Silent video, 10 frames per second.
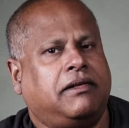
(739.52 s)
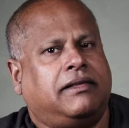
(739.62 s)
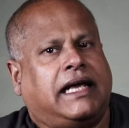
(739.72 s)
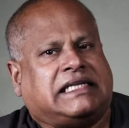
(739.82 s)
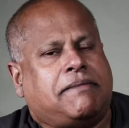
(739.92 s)

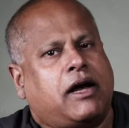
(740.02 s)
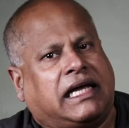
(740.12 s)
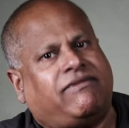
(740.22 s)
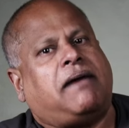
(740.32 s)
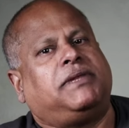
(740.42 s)
they somehow
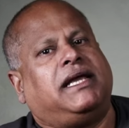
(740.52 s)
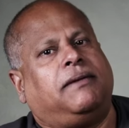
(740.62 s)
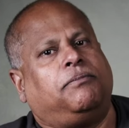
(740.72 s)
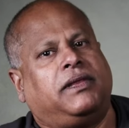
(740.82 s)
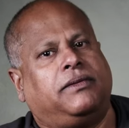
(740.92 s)
give up
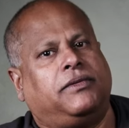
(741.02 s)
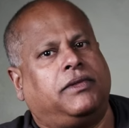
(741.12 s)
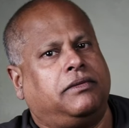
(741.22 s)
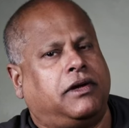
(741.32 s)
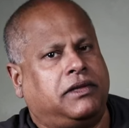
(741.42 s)

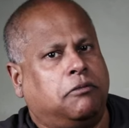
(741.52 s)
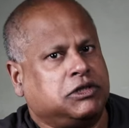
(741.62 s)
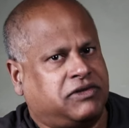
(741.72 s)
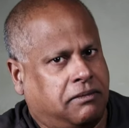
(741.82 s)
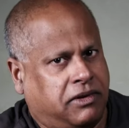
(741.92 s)

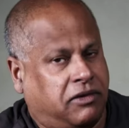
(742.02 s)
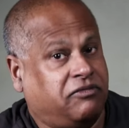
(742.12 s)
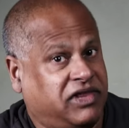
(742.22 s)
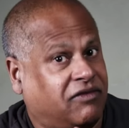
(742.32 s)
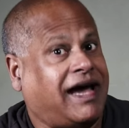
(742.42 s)

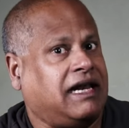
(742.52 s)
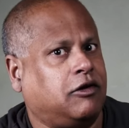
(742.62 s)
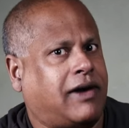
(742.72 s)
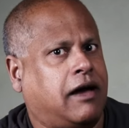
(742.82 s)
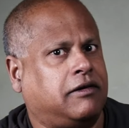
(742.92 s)
the vital
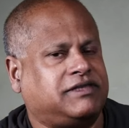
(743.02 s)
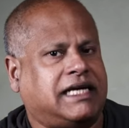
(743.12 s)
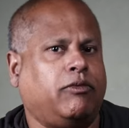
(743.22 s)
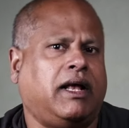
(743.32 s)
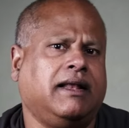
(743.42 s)
ground of
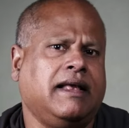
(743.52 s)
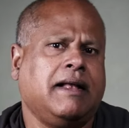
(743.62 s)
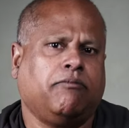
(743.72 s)
saying, well,